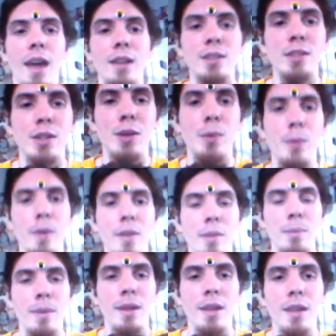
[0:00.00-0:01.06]
I took it with
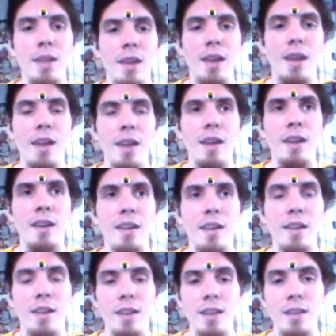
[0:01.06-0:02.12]
me, and
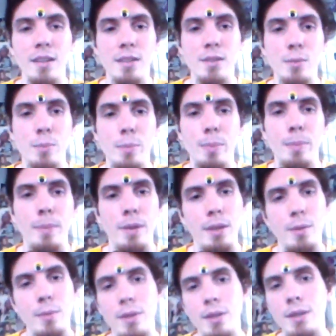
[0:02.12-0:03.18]
he
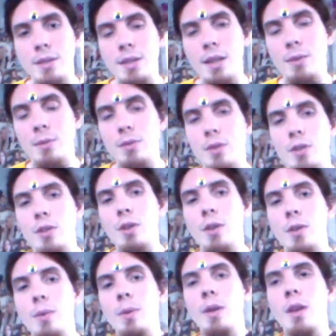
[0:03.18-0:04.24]
said he was gonna
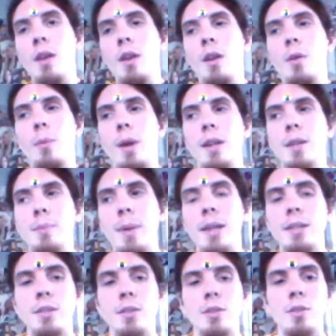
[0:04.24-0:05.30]
go ride his
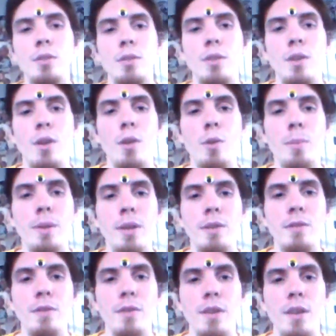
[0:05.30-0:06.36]
bicycle home, and
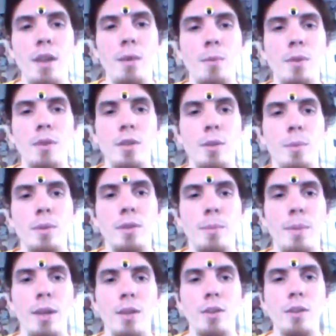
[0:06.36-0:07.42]
if I wanted to go with
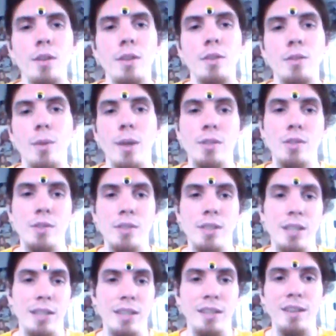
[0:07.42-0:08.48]
him, I could, so I just
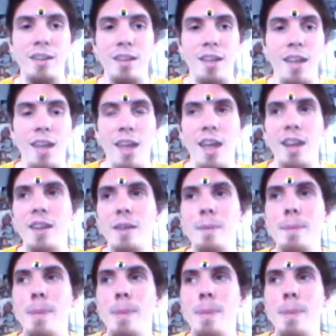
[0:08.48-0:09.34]
did, and